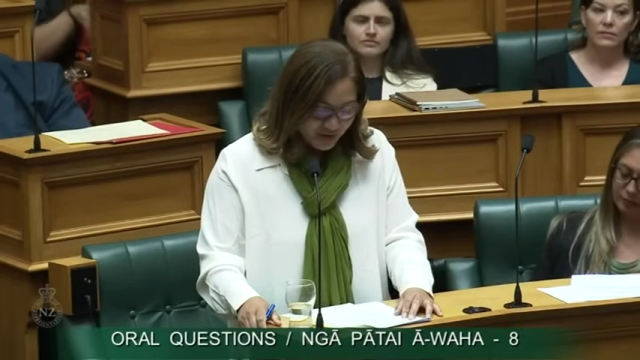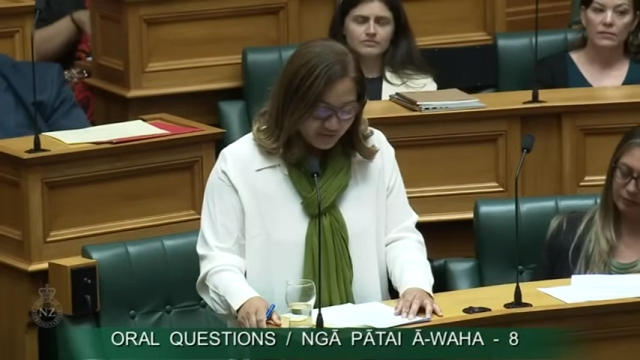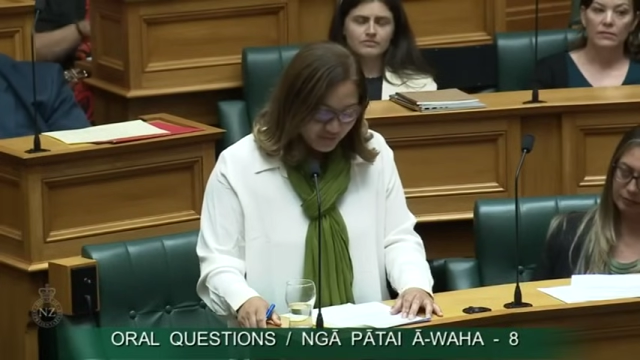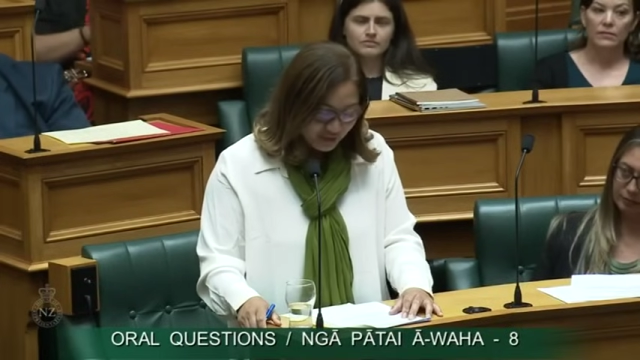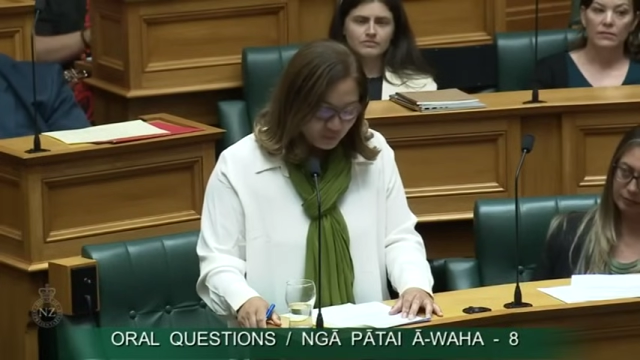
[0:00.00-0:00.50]

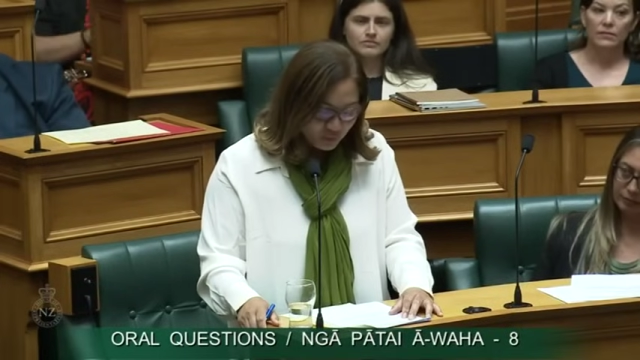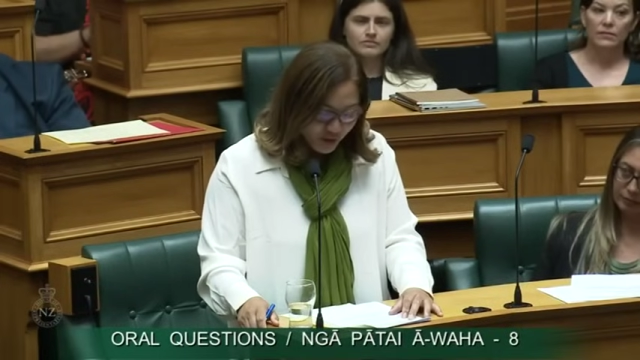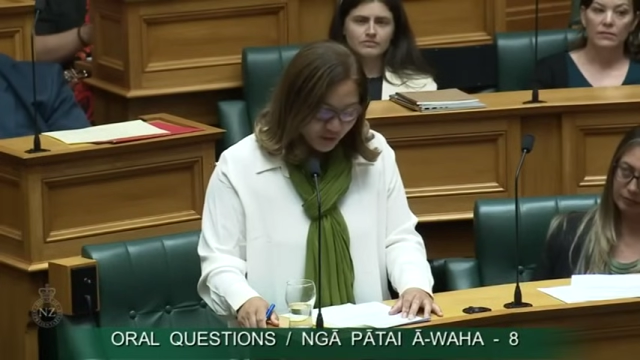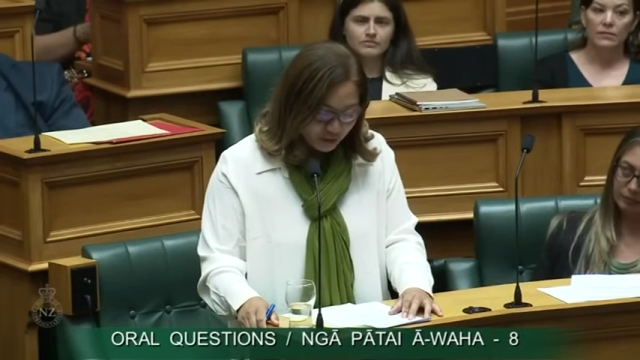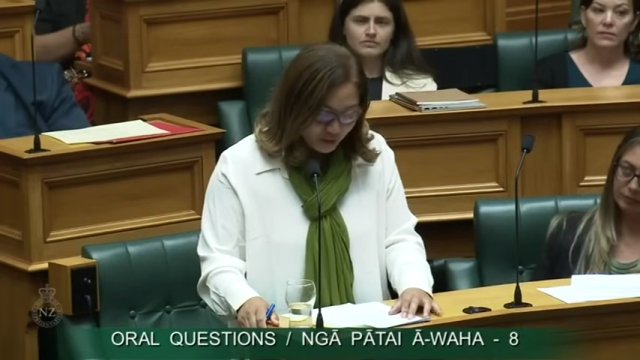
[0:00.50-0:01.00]
Speaker 1: then
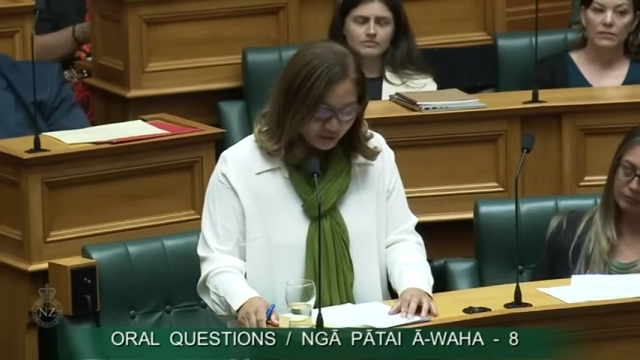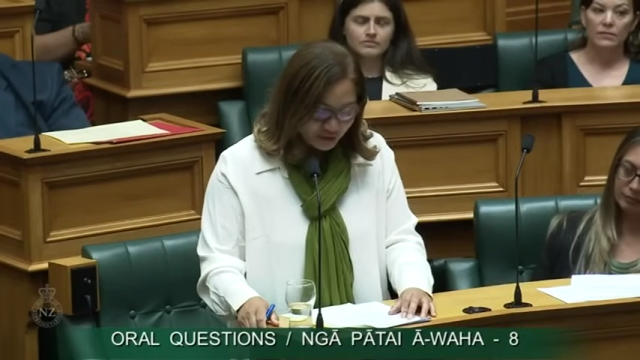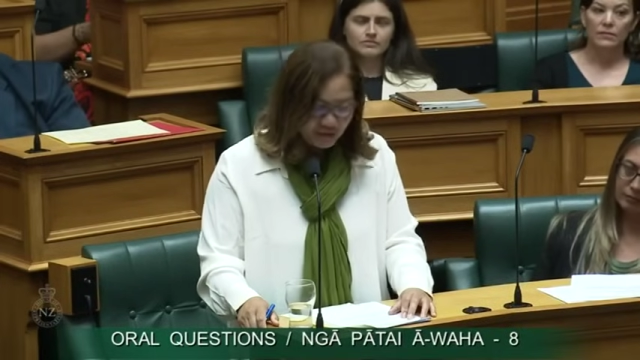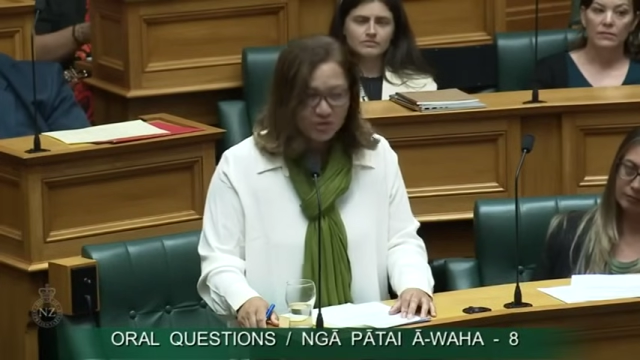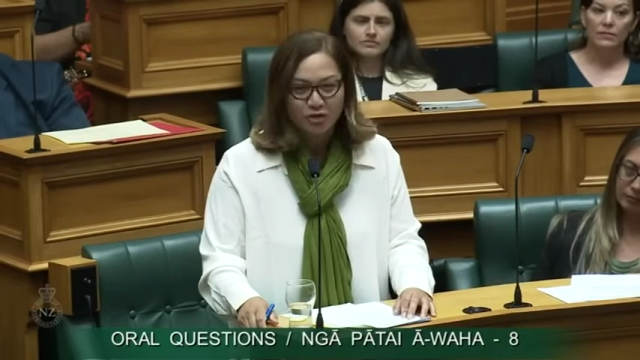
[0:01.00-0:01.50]
why not
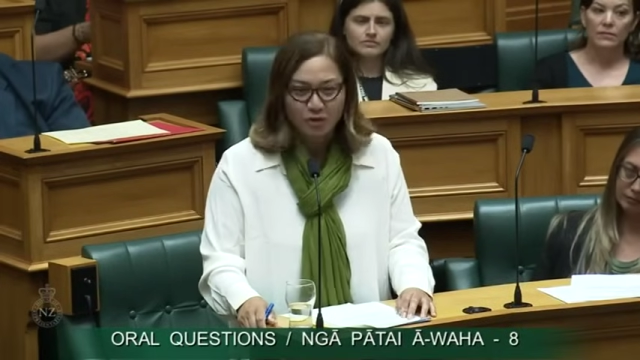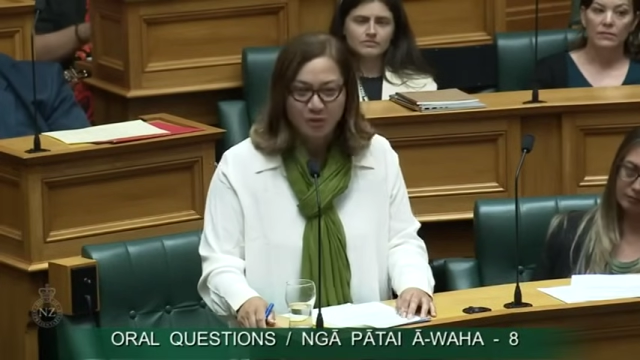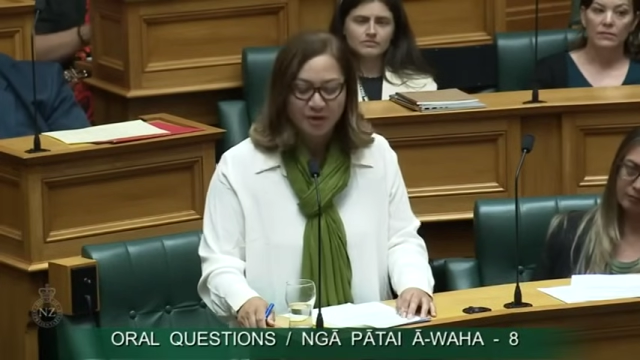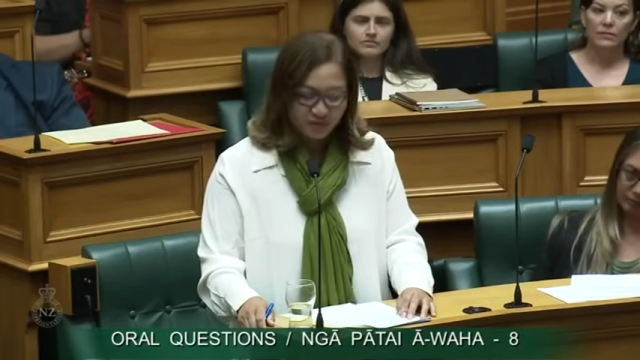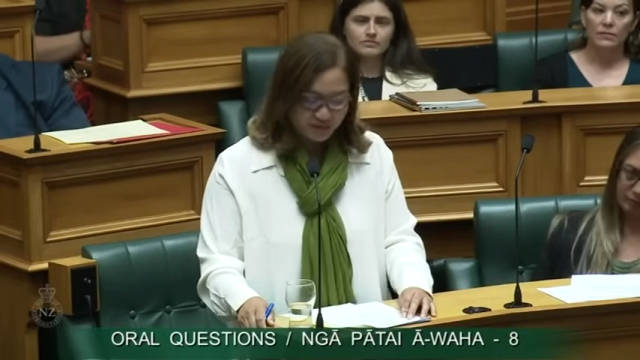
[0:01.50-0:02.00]

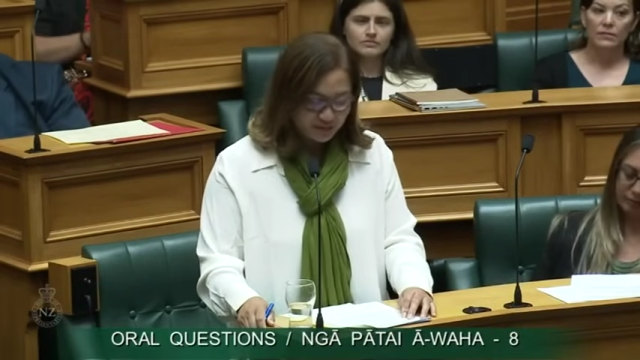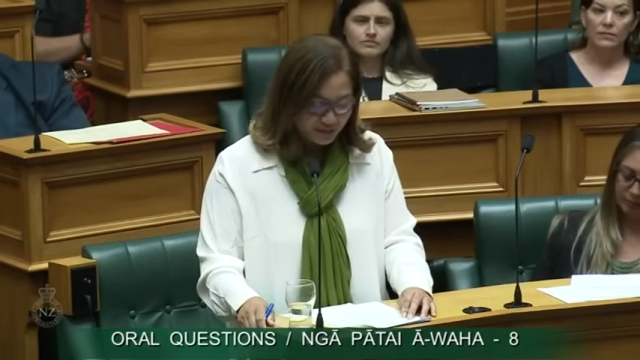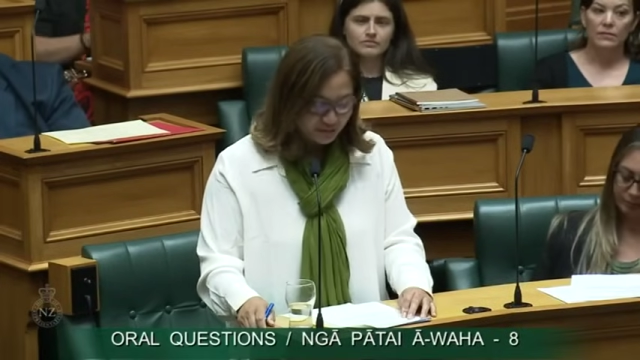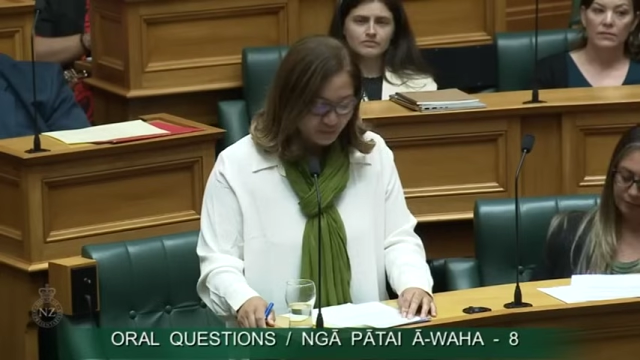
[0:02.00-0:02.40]
ensure this is